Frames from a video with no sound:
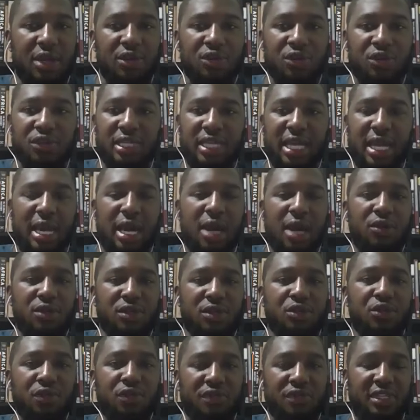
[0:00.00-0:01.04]

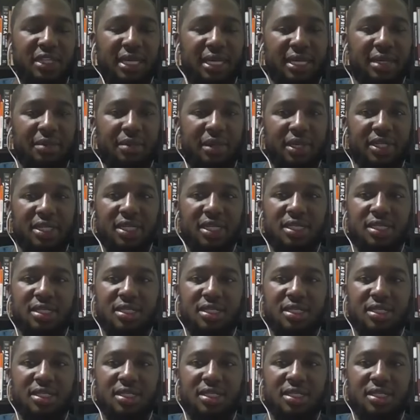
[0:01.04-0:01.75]
out of the liberation